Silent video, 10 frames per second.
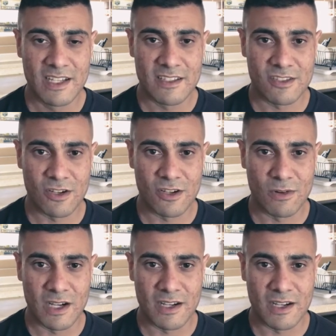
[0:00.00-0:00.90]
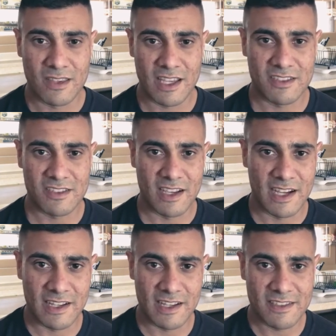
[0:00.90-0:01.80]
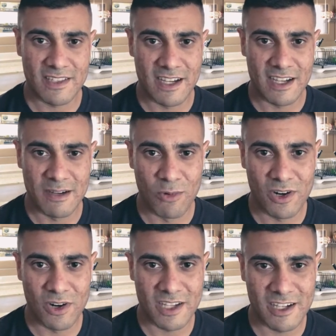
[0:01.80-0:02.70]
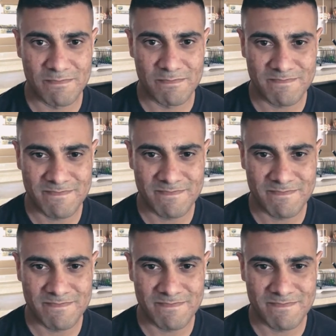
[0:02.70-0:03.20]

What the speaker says: So thanks guys, more to come.